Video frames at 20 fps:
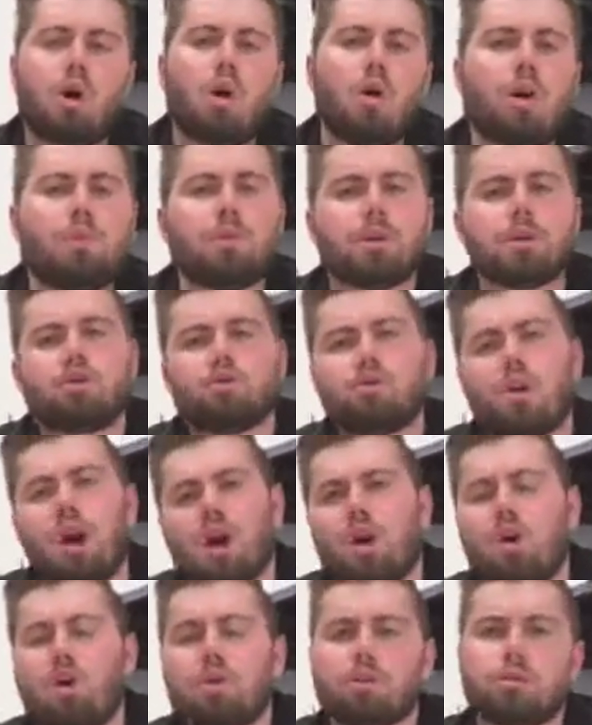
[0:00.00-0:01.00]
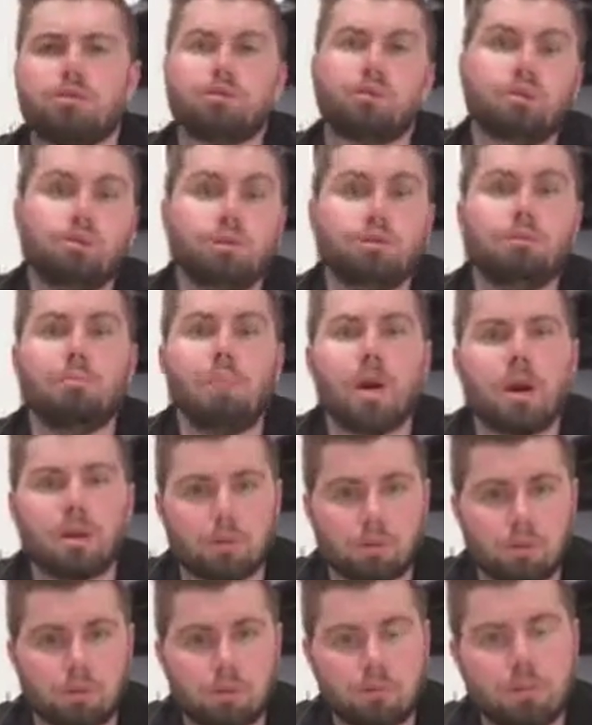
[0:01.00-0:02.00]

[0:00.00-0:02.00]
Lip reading: Oh, I'm gonna try harder to do better.